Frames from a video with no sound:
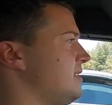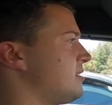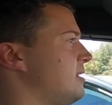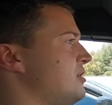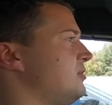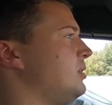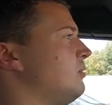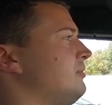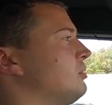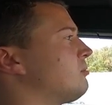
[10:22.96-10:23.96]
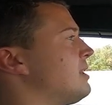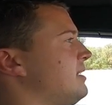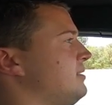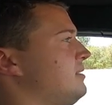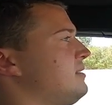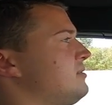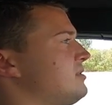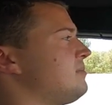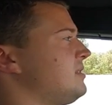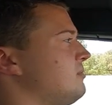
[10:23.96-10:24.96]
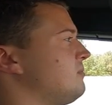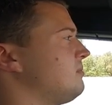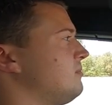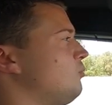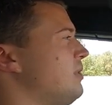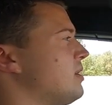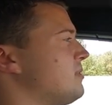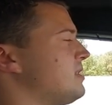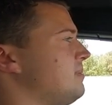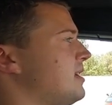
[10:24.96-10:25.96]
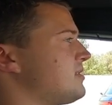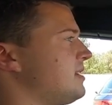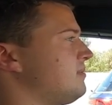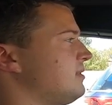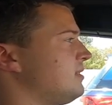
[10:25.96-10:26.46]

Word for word: these clutches don't feel right though. There's something weird with them because I.